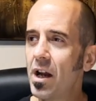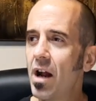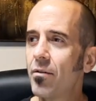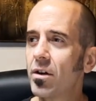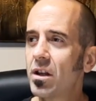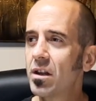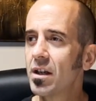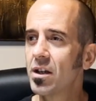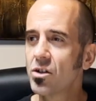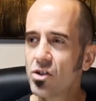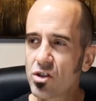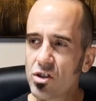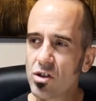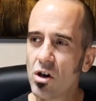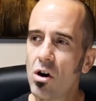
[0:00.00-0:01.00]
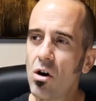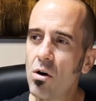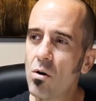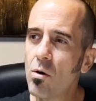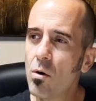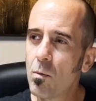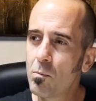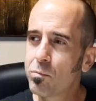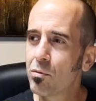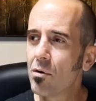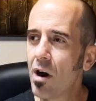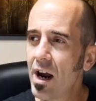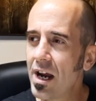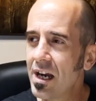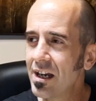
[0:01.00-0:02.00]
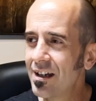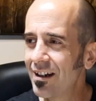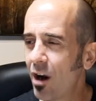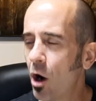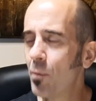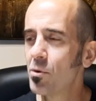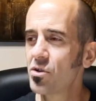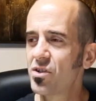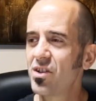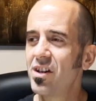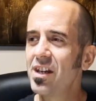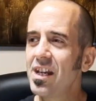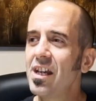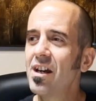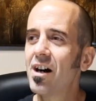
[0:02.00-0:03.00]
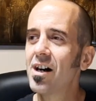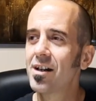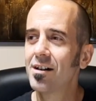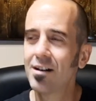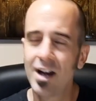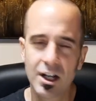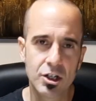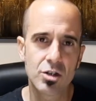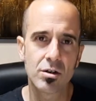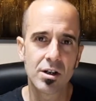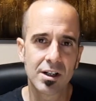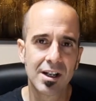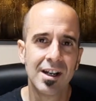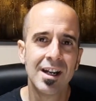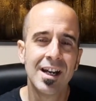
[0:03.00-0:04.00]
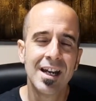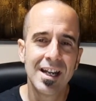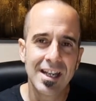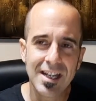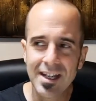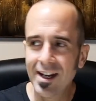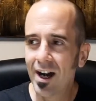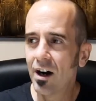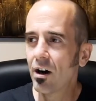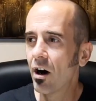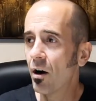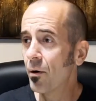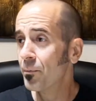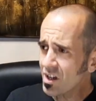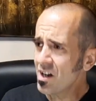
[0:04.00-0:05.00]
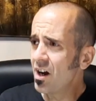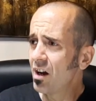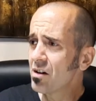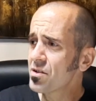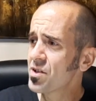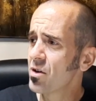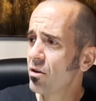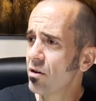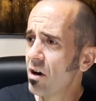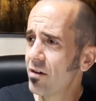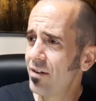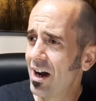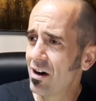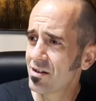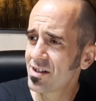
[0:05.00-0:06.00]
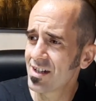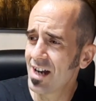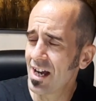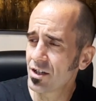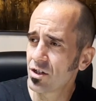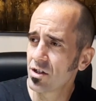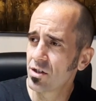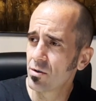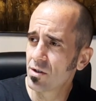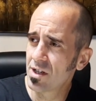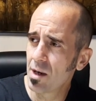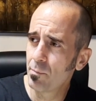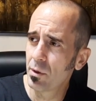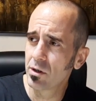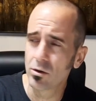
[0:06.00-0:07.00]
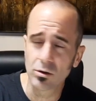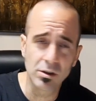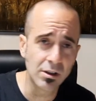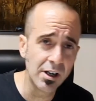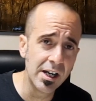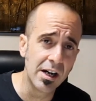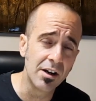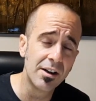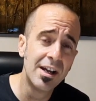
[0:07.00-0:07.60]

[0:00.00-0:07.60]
everything so bright, almost neon electric yellow. I also love how it's not just your typical clown.